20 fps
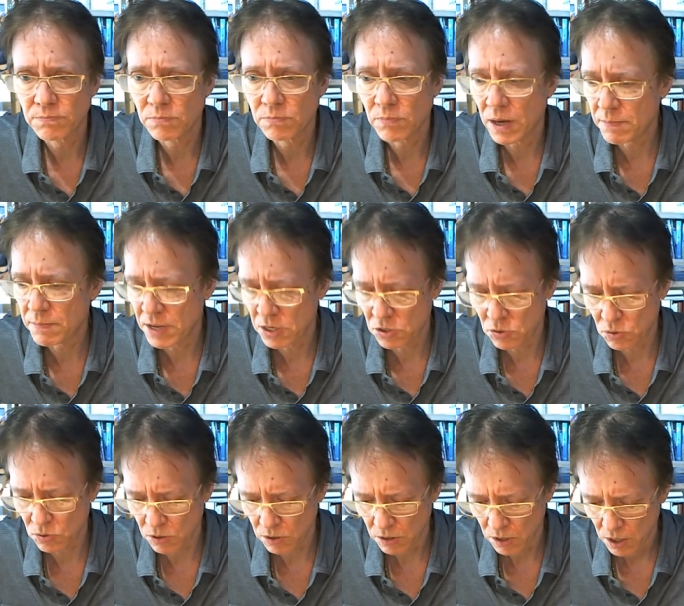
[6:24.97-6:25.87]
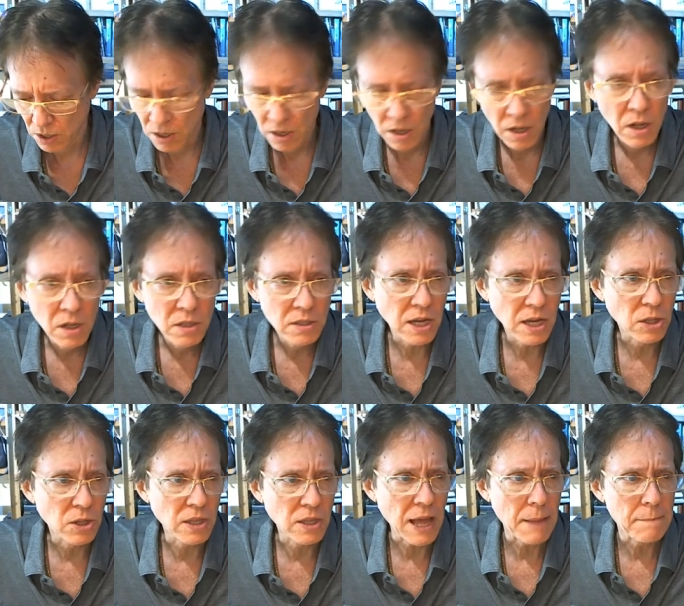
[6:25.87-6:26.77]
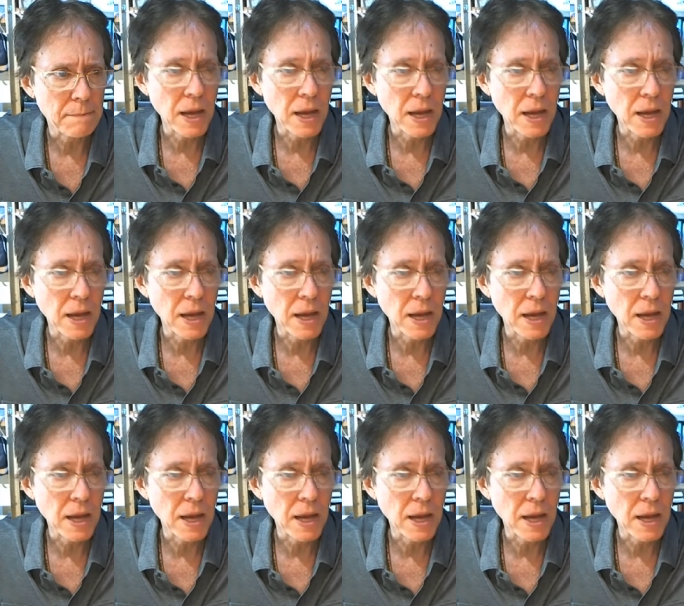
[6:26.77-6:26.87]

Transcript: my mentor. Take a look at that.